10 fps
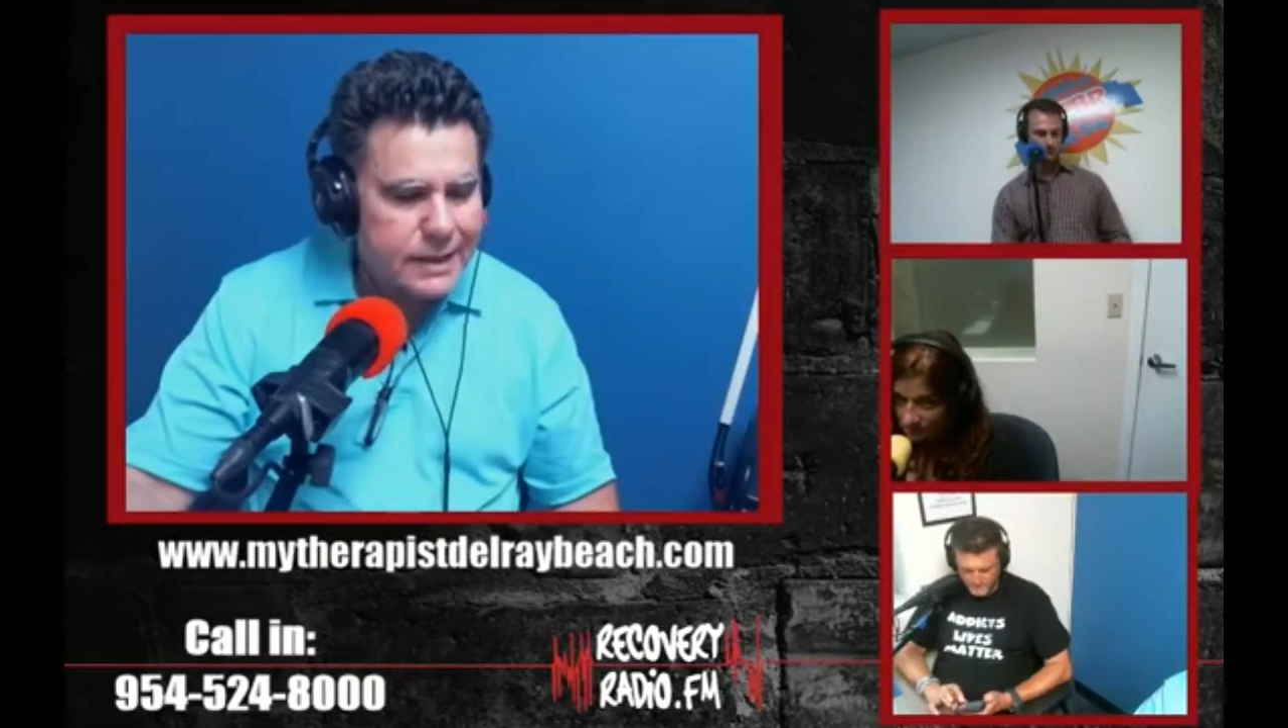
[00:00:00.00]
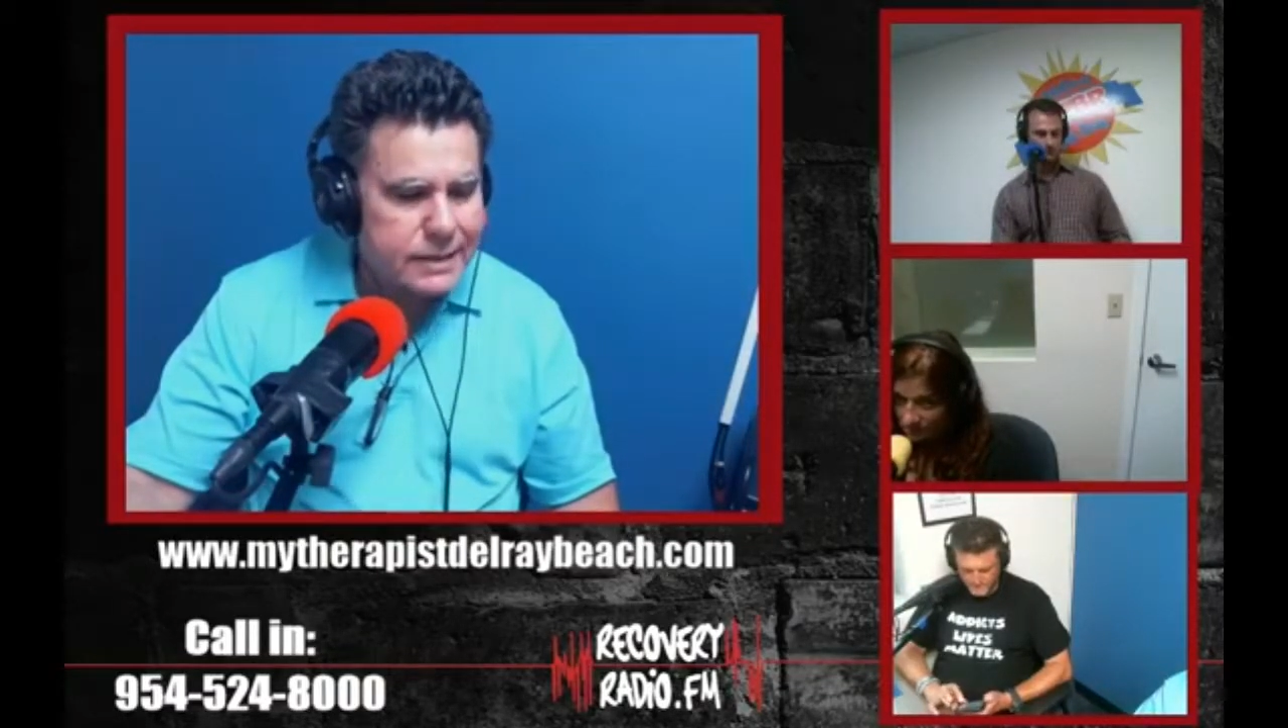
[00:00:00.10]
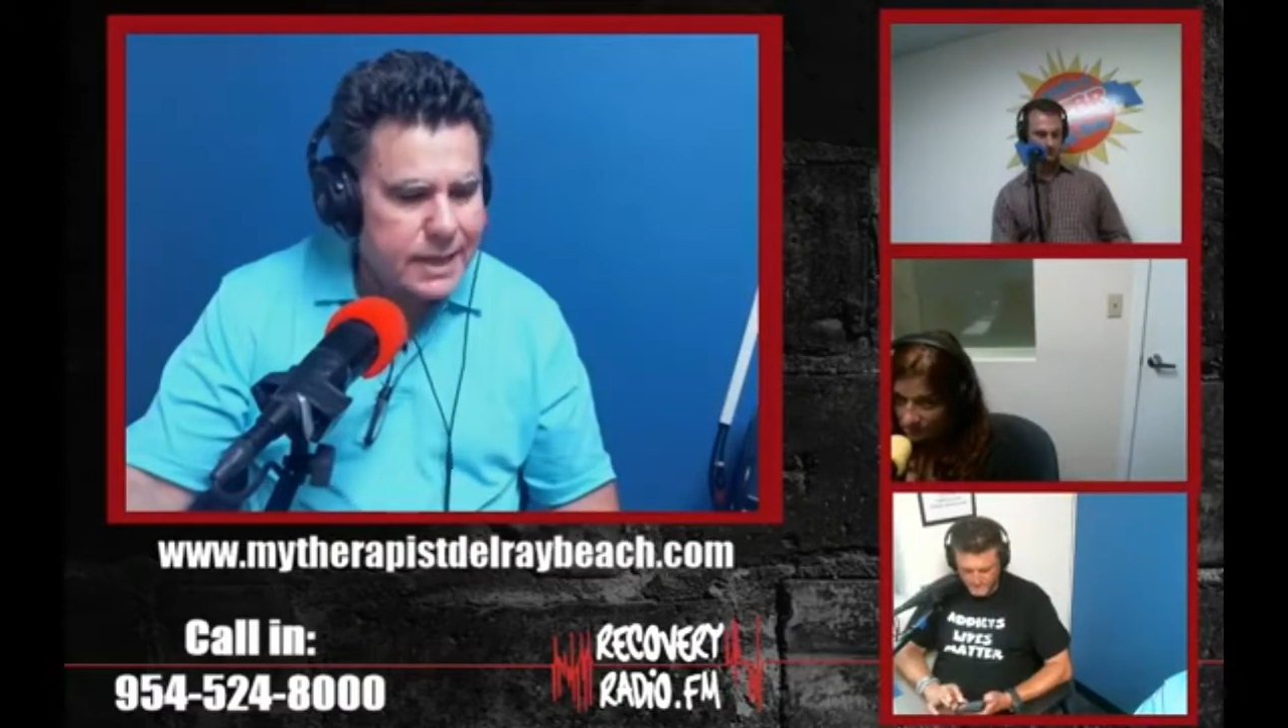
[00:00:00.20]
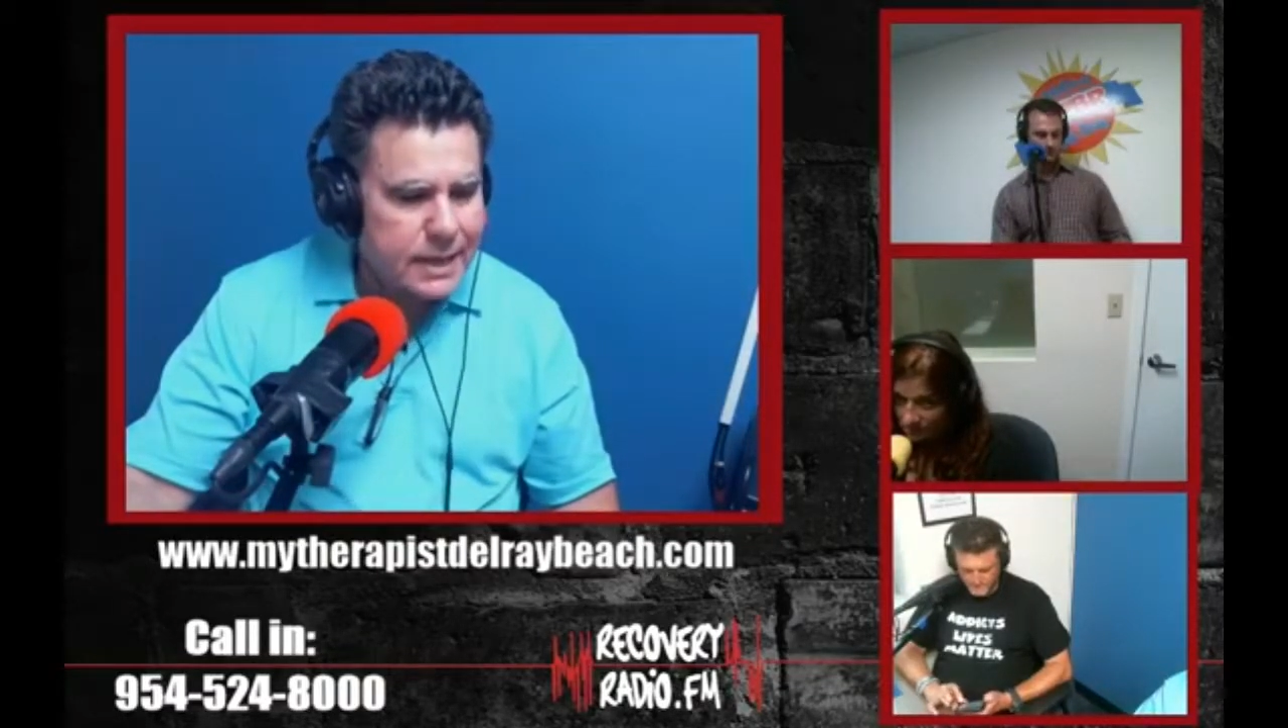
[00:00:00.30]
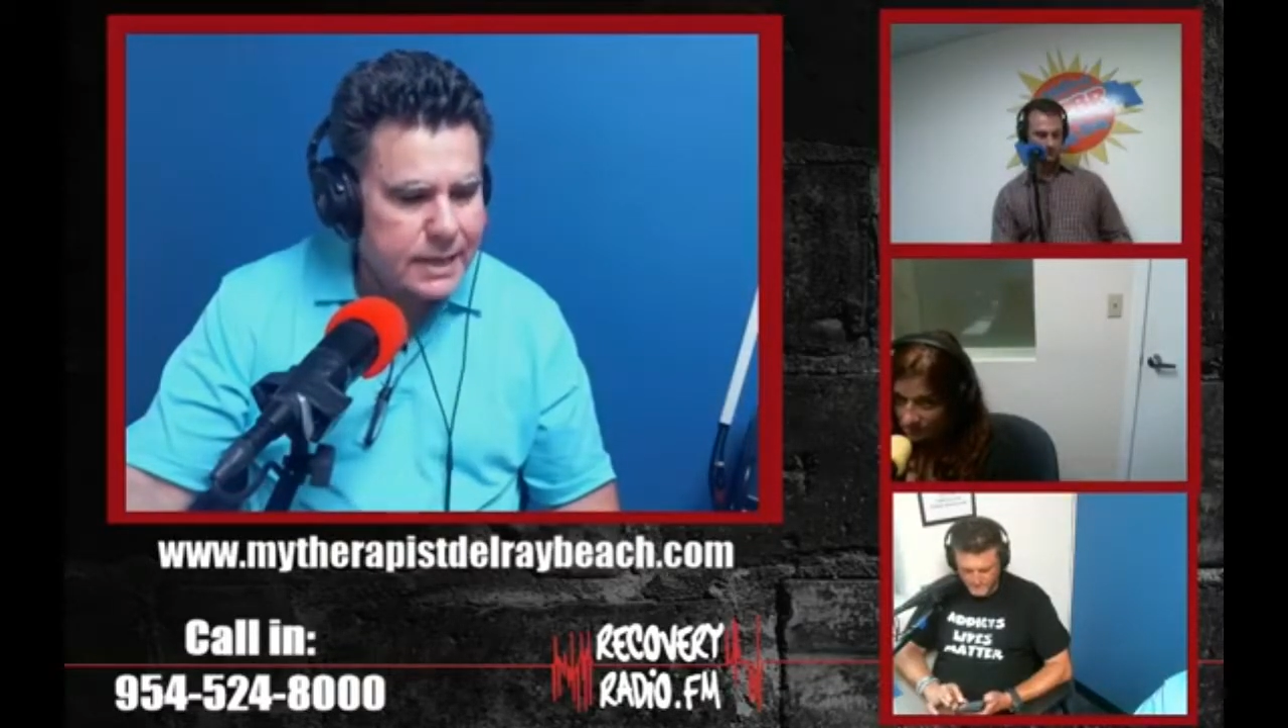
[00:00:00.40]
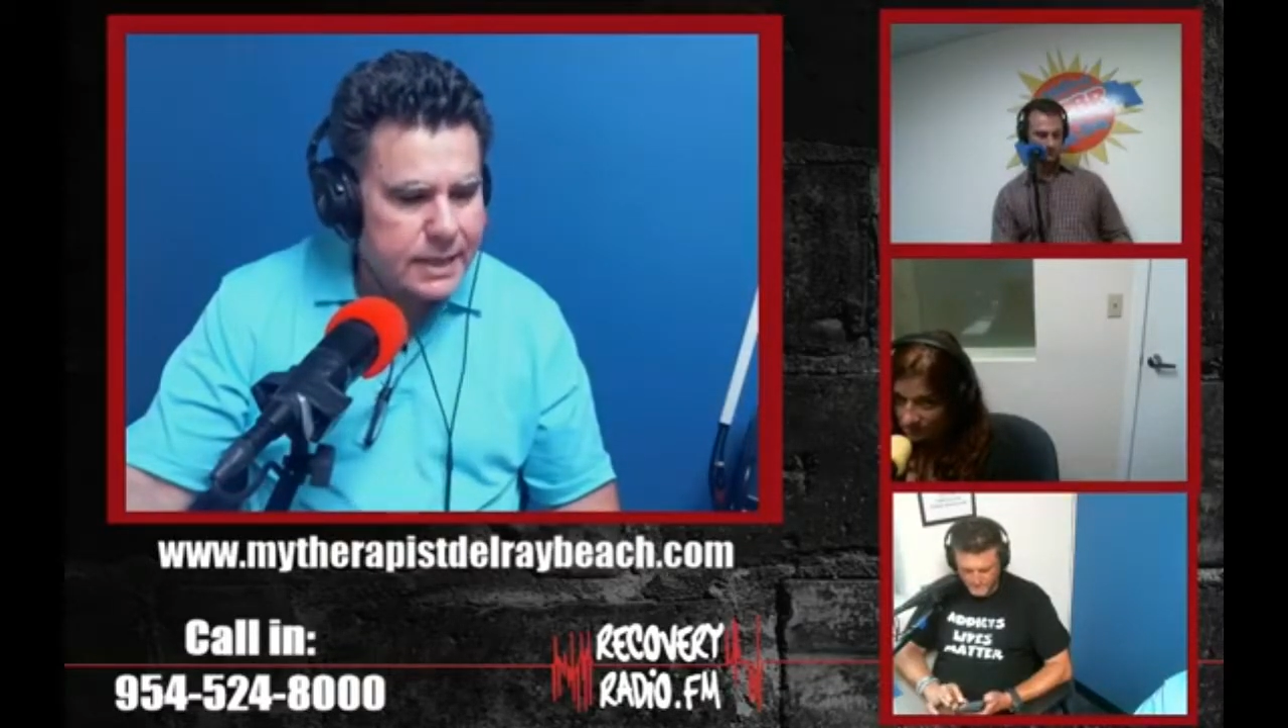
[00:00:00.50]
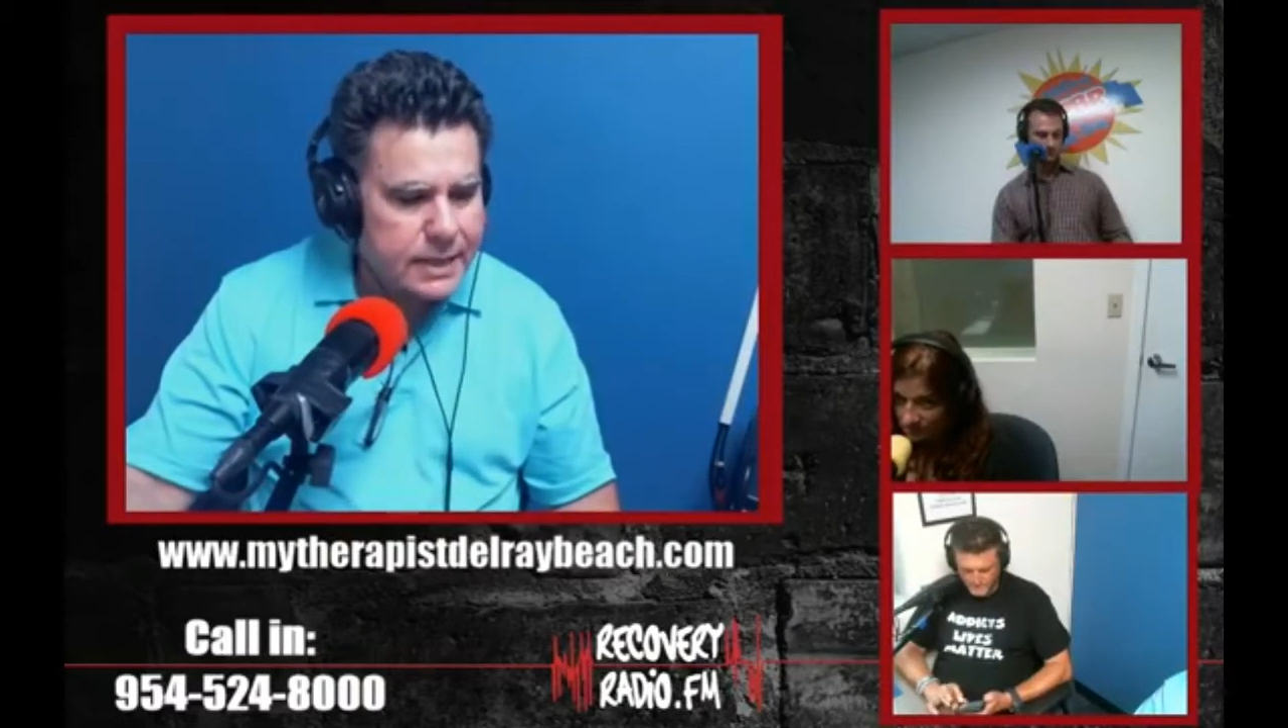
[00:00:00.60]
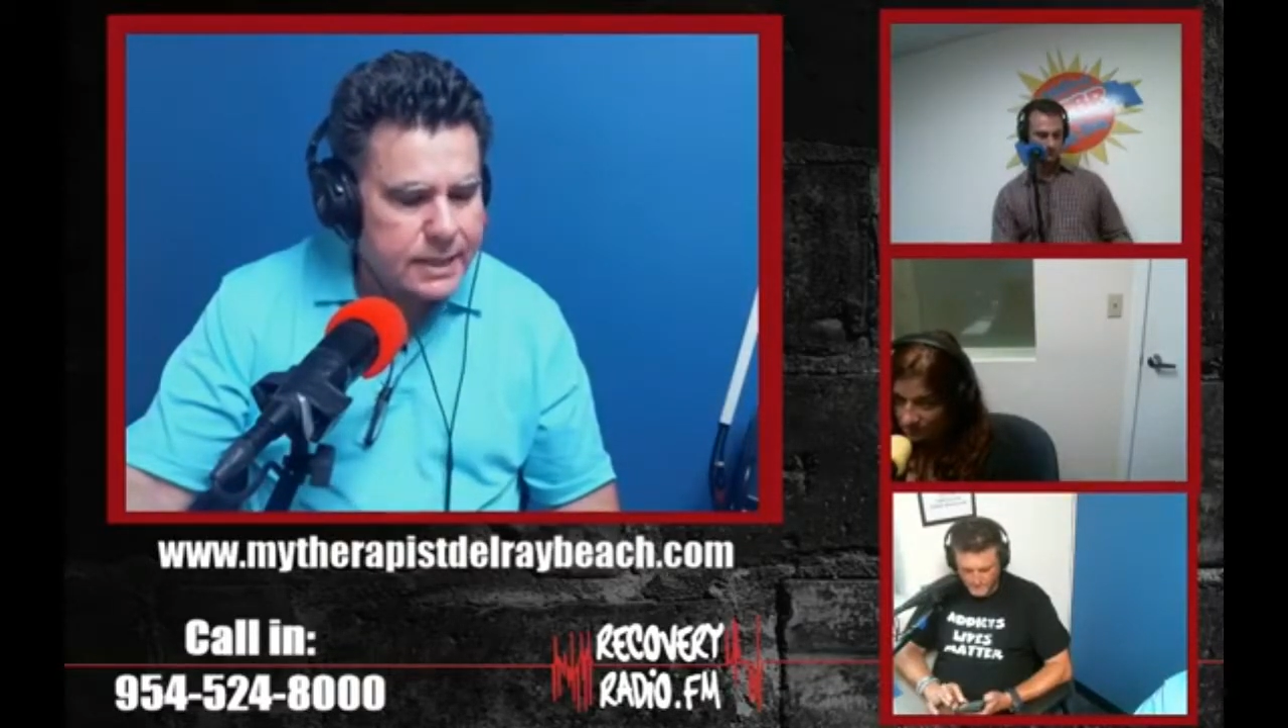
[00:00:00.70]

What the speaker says: think